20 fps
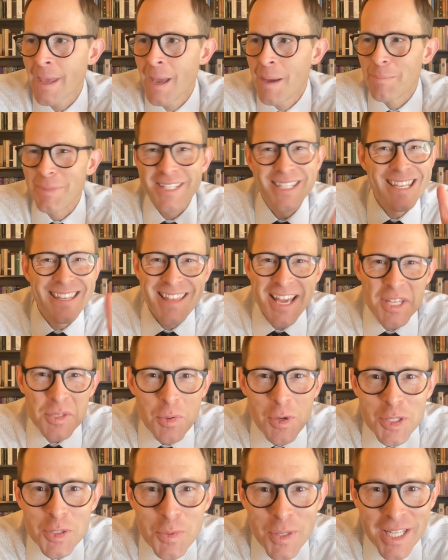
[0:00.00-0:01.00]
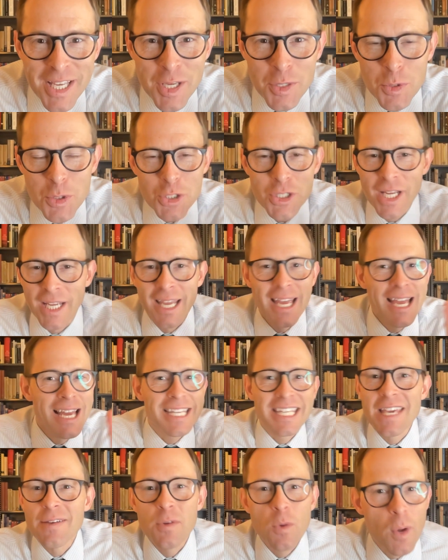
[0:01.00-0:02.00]
But see, that's where it's really interesting,
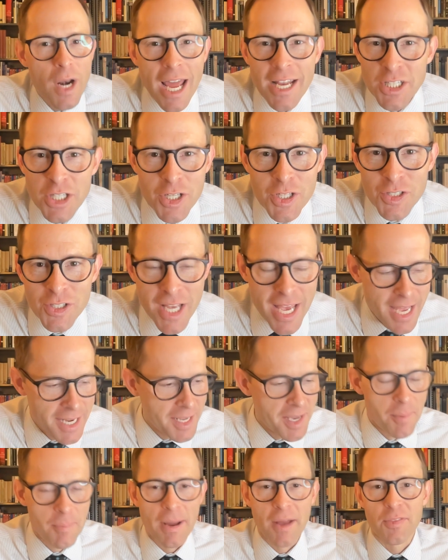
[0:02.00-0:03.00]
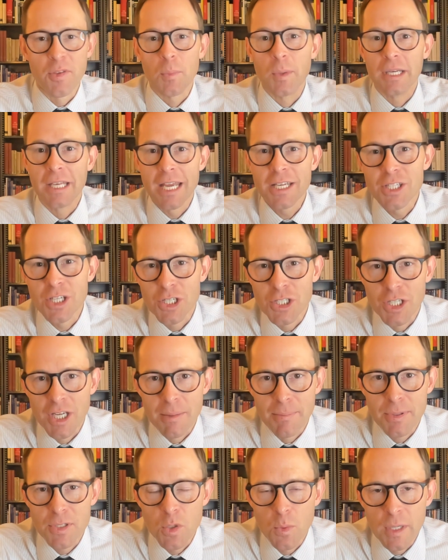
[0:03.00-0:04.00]
given what I just said about the
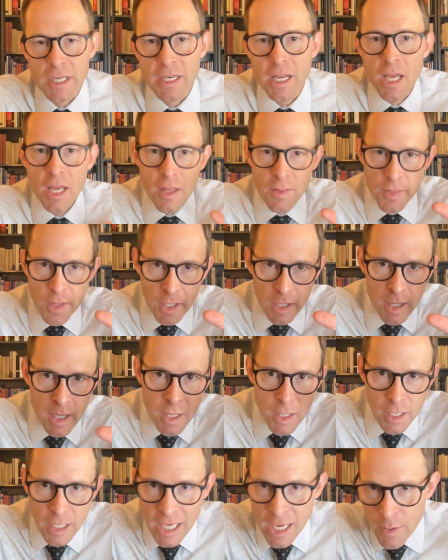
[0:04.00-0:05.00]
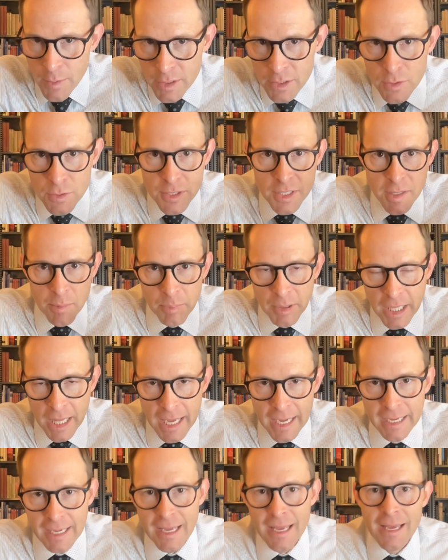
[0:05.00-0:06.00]
relationship between the characters in the
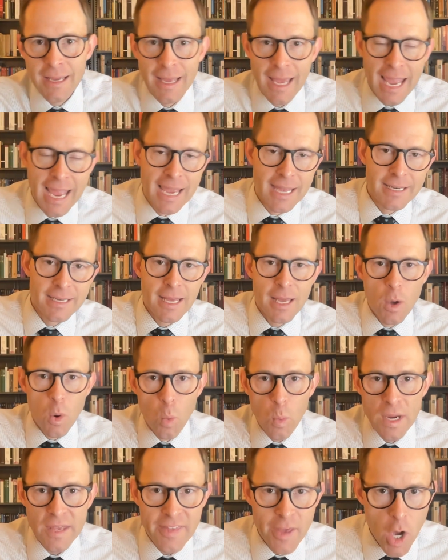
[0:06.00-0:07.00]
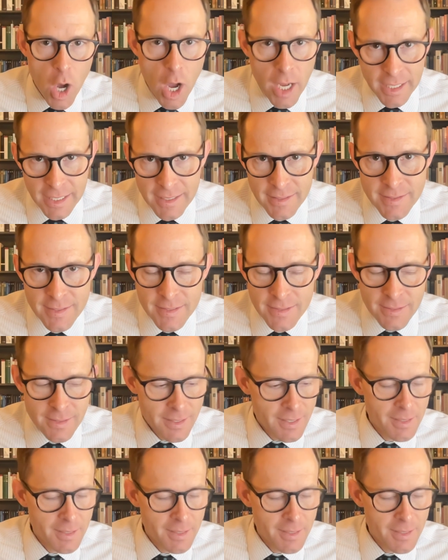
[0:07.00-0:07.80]
play and we, the audience.